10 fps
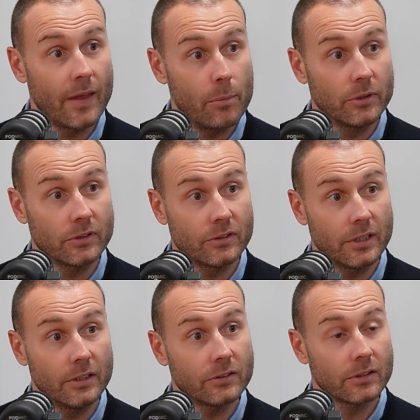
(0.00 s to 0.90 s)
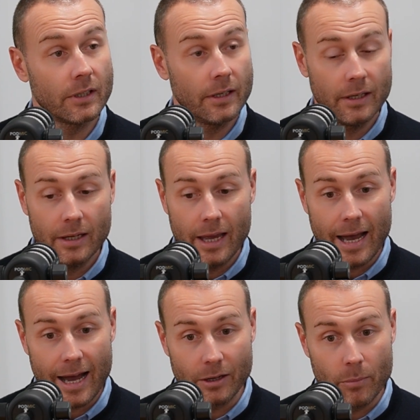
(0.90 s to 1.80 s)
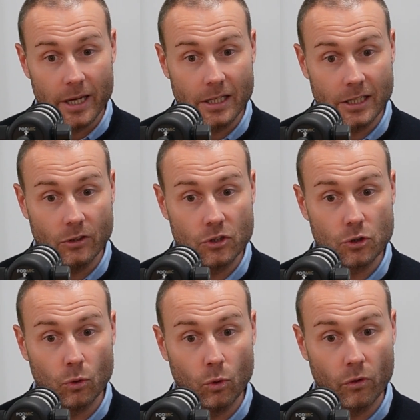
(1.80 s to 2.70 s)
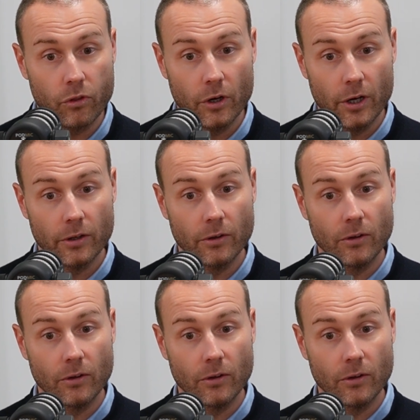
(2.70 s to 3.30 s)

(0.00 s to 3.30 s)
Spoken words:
their businesses, and making sure that